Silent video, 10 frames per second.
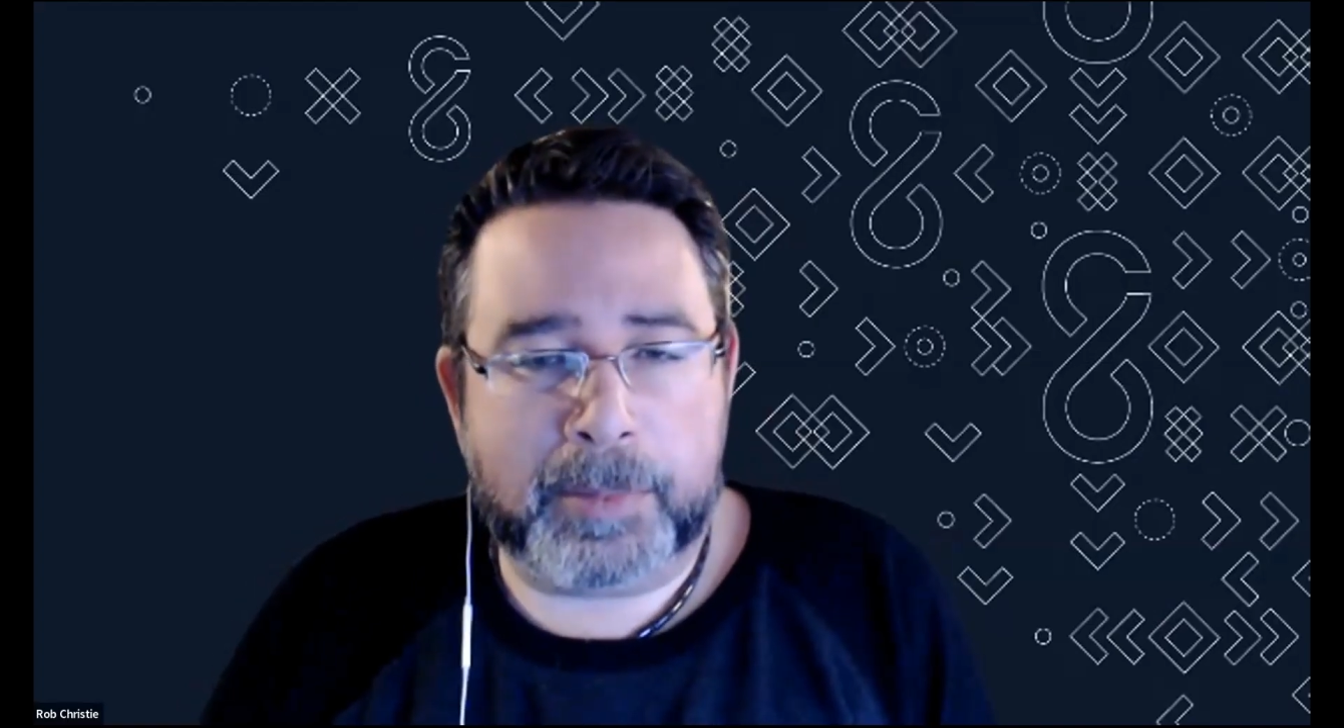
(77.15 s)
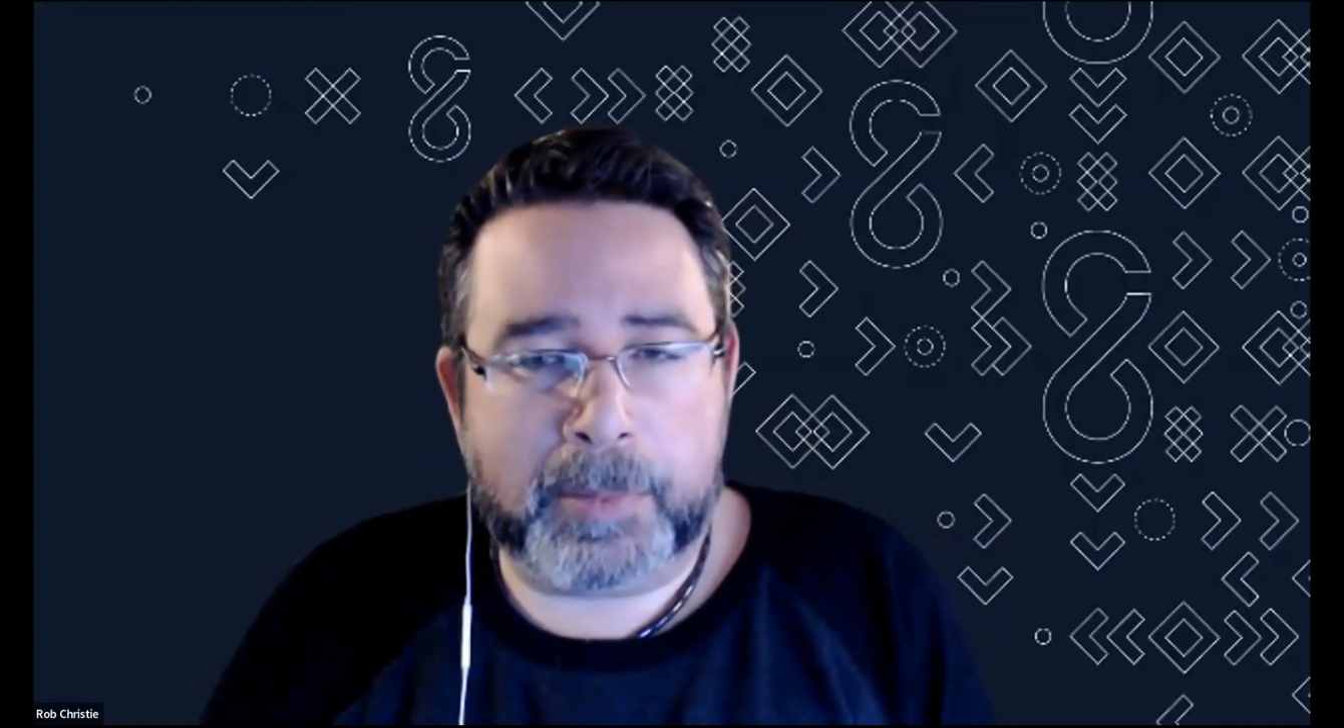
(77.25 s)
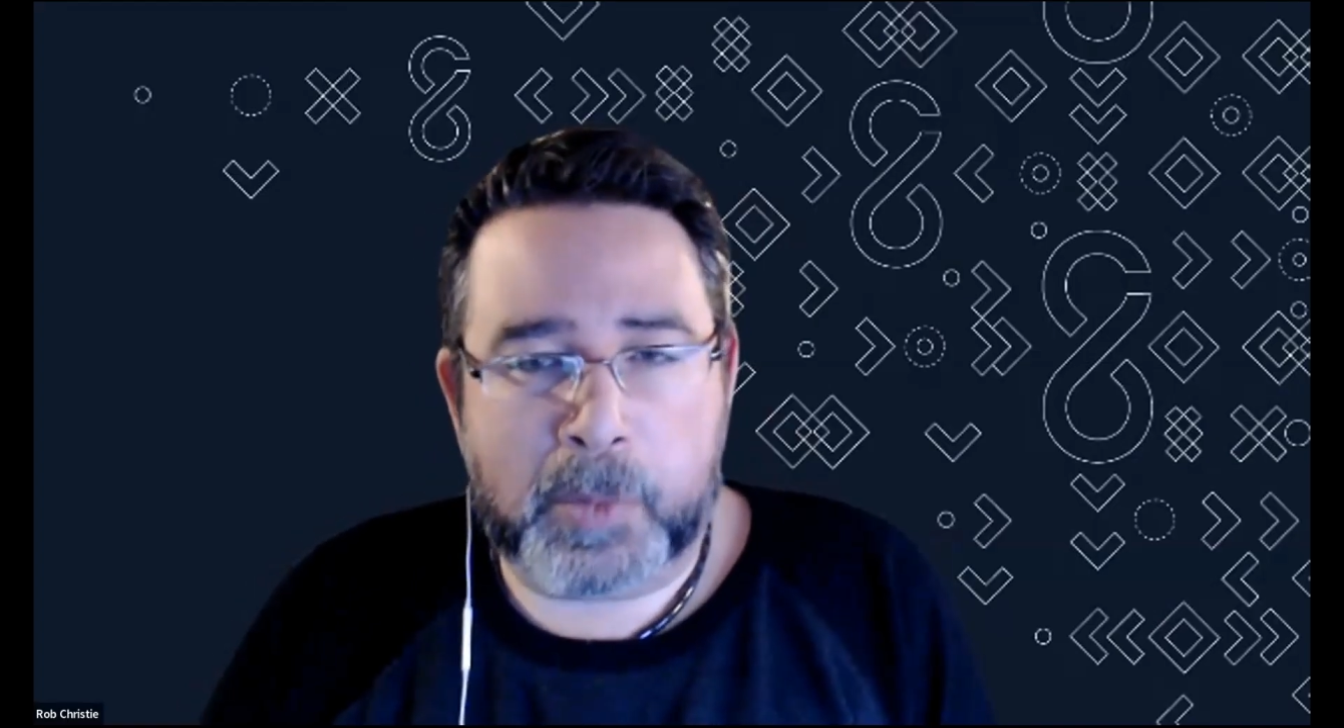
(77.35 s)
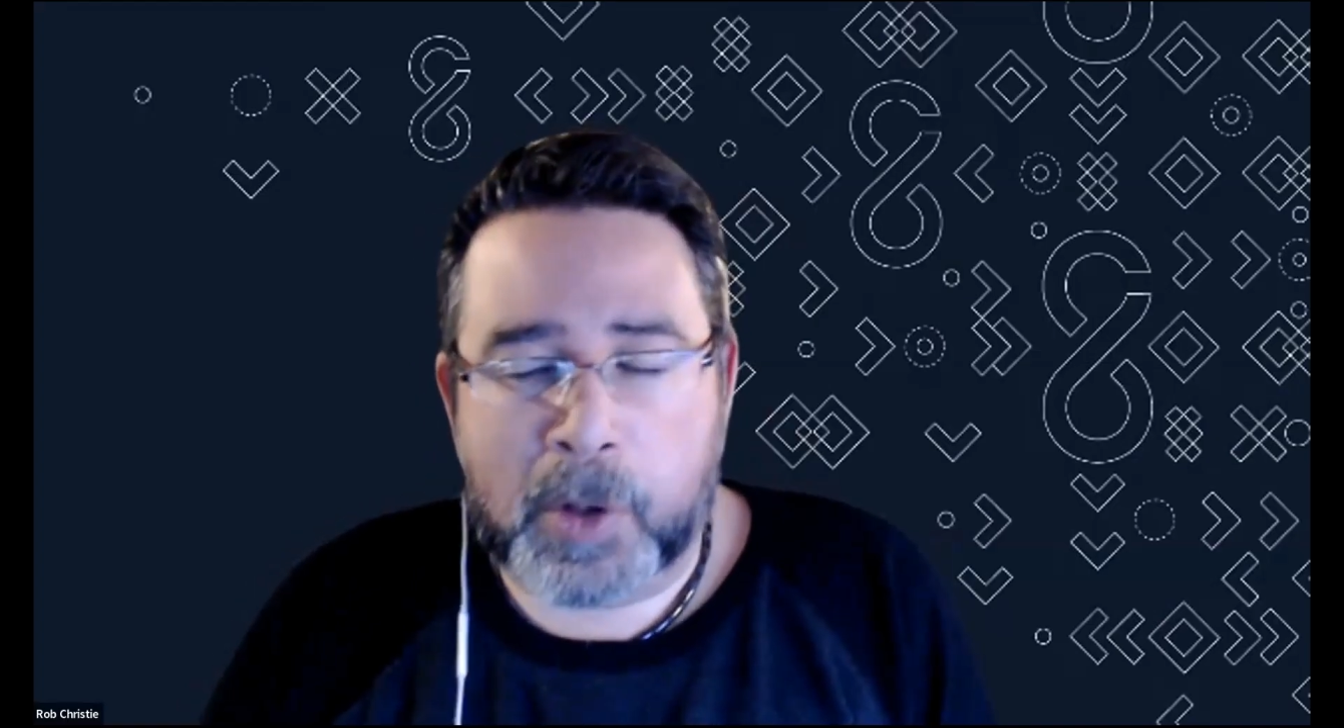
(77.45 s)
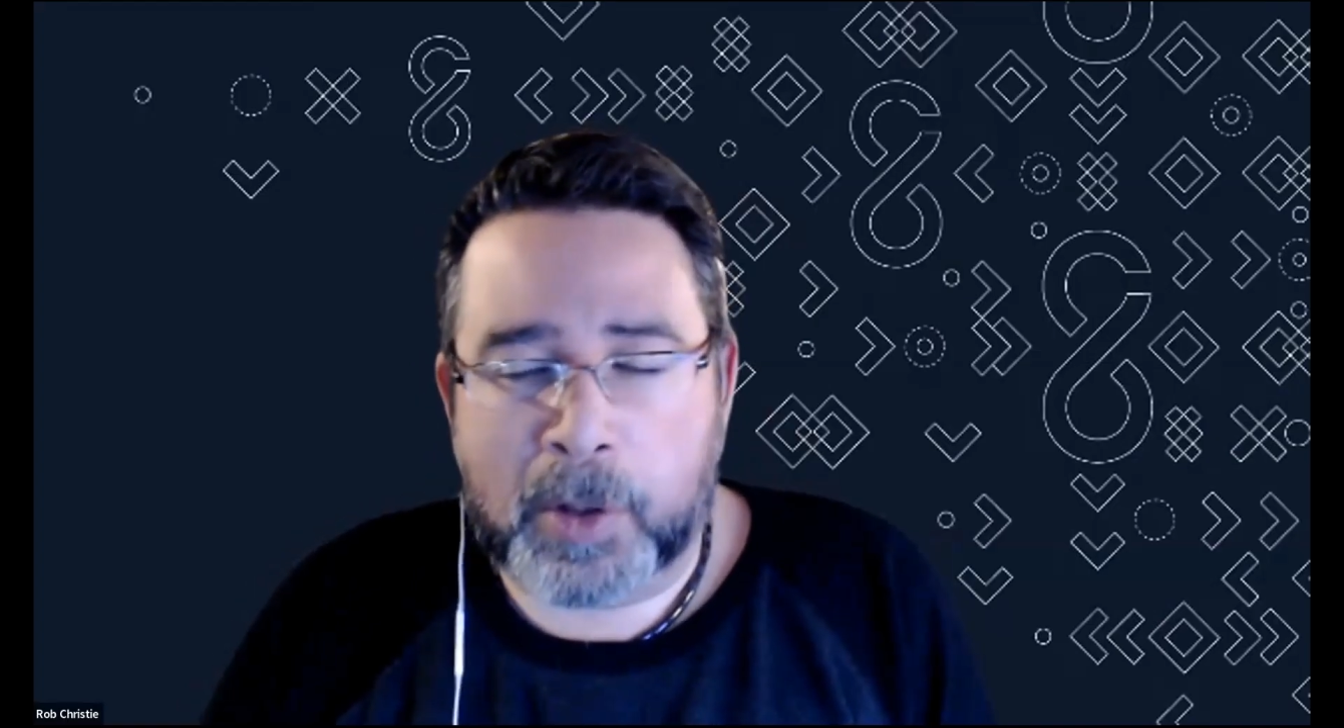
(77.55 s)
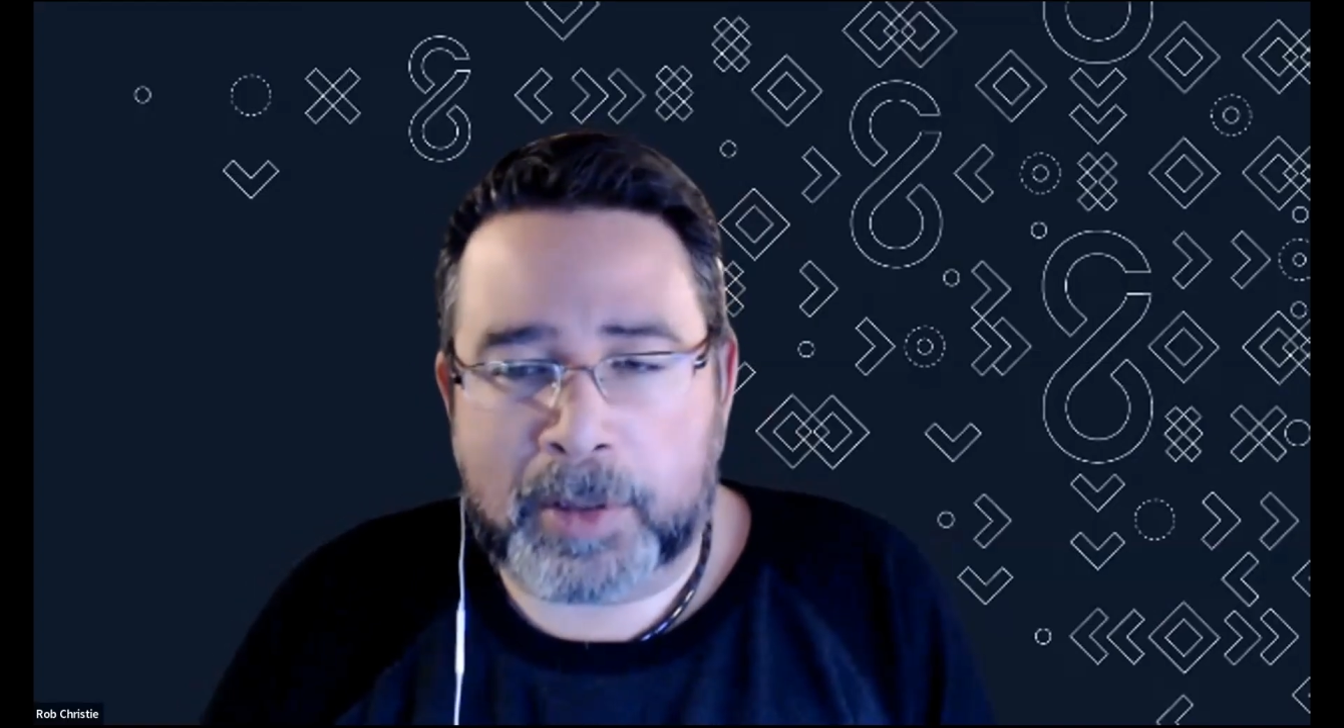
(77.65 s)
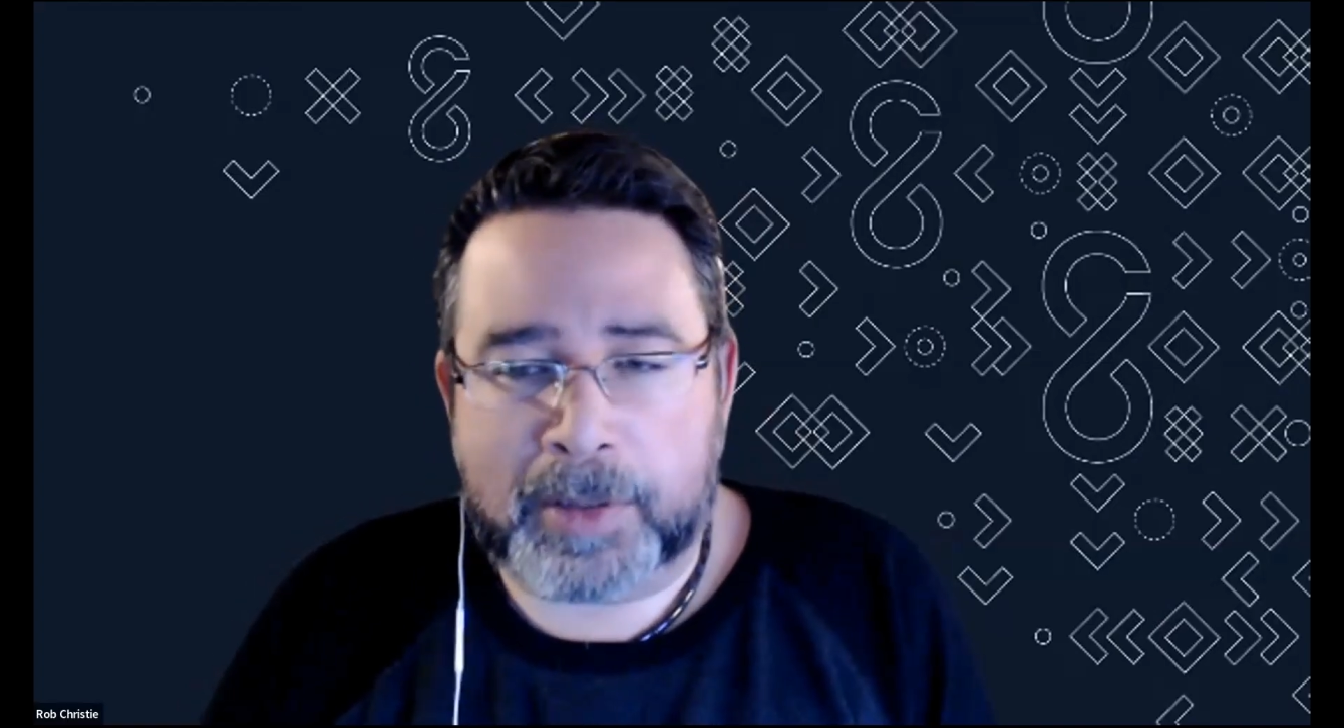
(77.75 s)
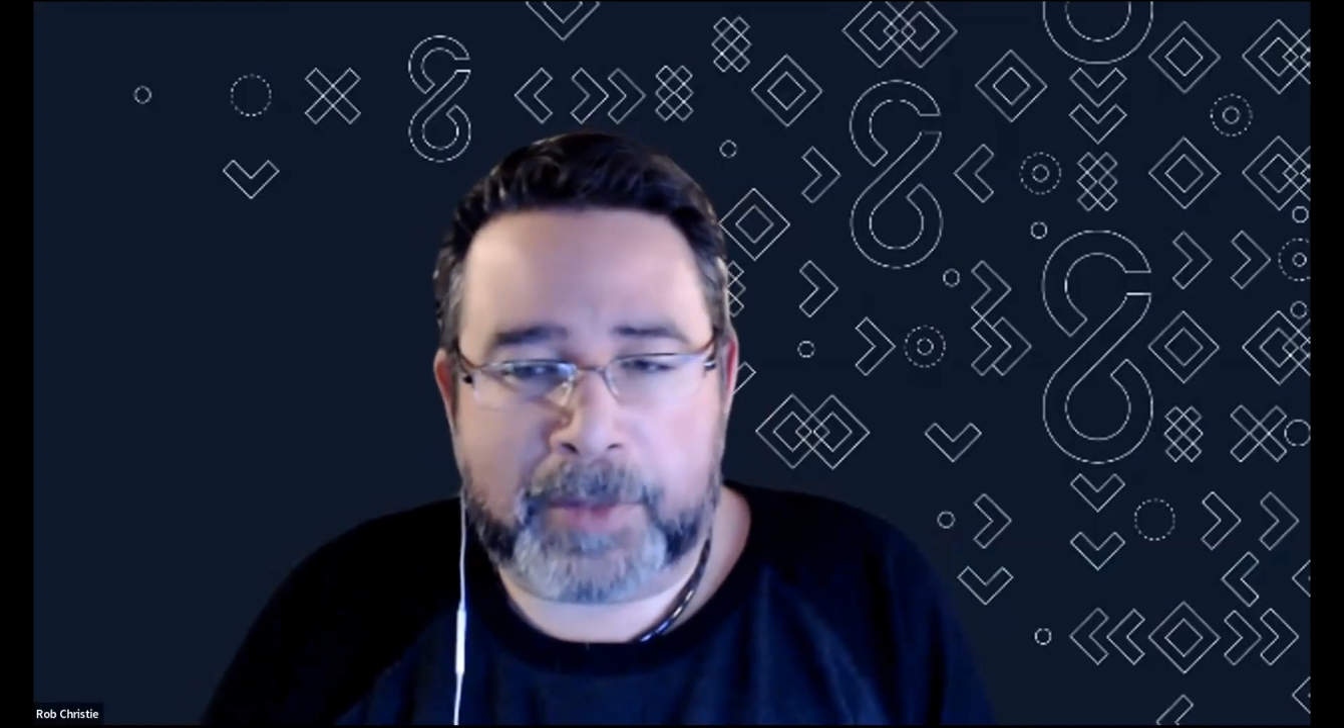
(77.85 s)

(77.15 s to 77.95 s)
world,